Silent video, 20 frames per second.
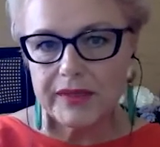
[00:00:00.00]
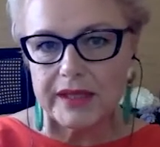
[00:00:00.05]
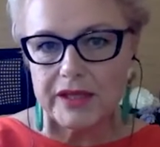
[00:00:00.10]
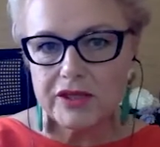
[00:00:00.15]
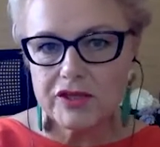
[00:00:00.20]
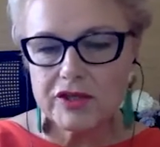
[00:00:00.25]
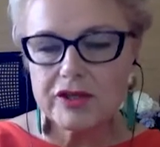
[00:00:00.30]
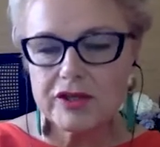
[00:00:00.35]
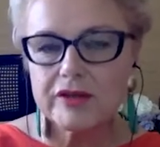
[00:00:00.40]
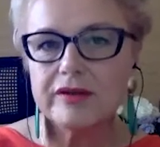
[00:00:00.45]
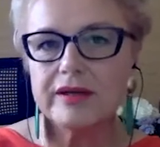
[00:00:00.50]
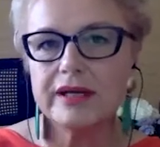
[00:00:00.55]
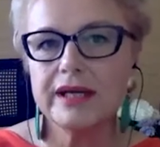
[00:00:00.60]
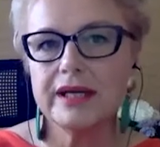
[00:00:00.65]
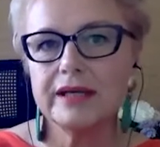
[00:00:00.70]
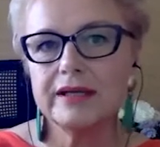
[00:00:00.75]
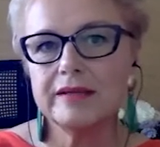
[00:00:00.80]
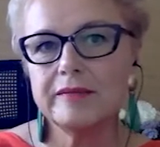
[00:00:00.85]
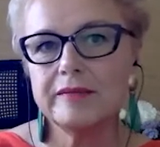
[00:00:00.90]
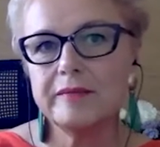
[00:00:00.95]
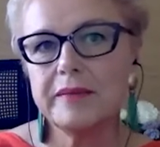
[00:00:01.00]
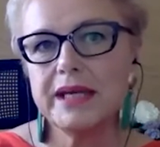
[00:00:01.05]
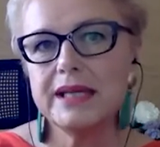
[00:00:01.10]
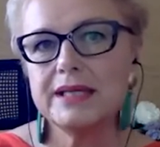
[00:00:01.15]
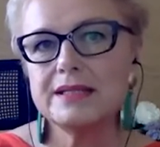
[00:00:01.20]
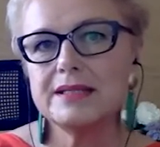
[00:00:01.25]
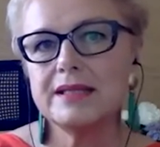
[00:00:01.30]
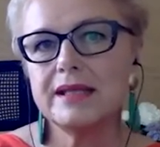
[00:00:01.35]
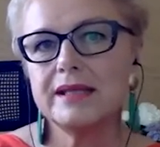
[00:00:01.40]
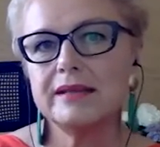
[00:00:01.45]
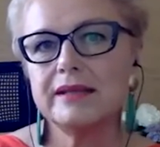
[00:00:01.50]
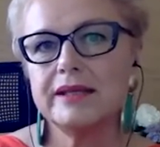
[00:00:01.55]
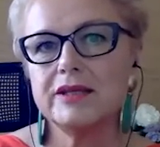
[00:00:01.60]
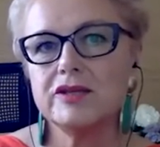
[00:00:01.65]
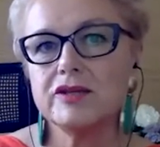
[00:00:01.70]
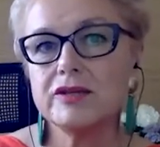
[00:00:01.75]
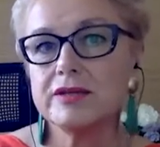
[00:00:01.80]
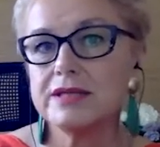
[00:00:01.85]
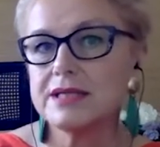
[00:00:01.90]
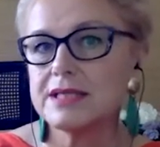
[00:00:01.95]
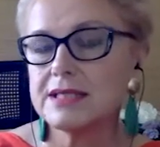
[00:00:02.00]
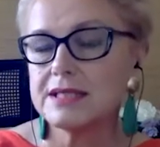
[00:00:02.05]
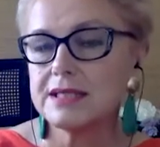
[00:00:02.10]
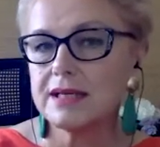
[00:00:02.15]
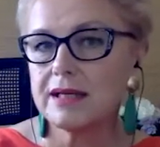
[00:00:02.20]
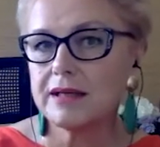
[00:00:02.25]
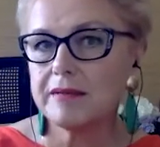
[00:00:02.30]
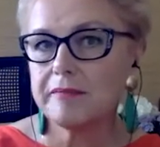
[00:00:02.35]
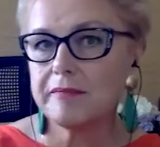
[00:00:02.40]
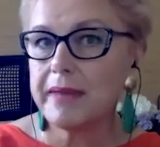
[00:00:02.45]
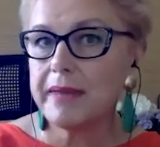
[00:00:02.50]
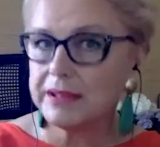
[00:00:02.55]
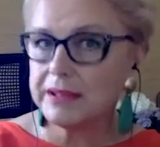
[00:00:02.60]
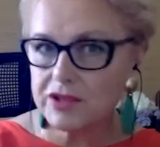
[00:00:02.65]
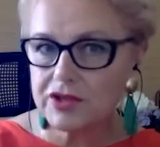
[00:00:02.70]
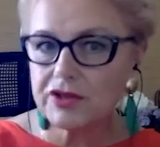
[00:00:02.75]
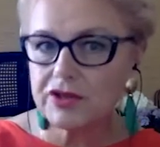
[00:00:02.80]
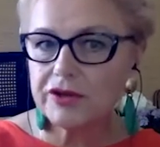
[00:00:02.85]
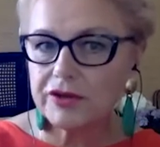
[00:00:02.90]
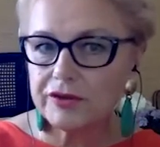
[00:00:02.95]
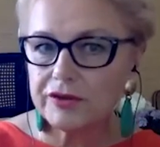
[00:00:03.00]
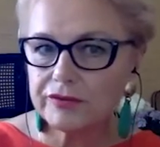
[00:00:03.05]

Teacher, it means that teacher is a mentor,